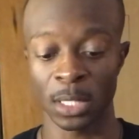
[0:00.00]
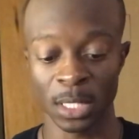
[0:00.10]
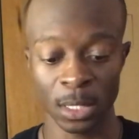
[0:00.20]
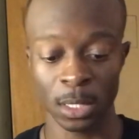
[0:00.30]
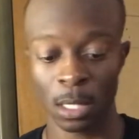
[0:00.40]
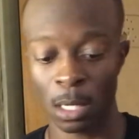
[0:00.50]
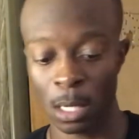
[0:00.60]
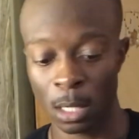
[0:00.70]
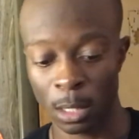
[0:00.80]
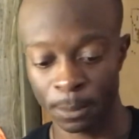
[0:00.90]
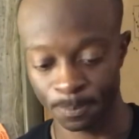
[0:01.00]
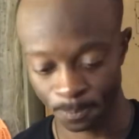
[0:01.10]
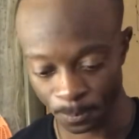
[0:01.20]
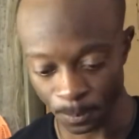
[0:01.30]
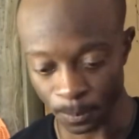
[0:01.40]
This is a
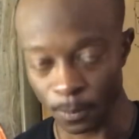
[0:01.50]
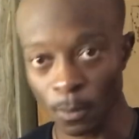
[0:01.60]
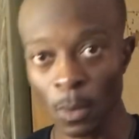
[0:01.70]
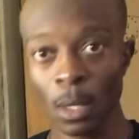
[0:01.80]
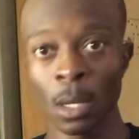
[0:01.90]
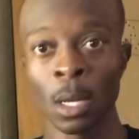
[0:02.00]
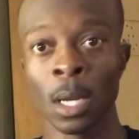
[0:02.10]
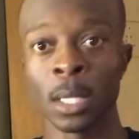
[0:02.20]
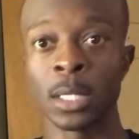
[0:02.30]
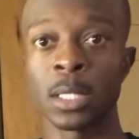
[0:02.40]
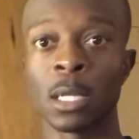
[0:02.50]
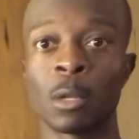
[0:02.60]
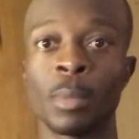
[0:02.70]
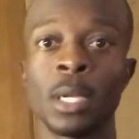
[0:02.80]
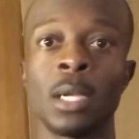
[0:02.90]
This is gonna
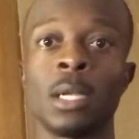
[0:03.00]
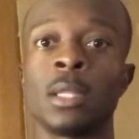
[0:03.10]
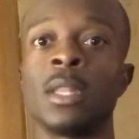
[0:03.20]
be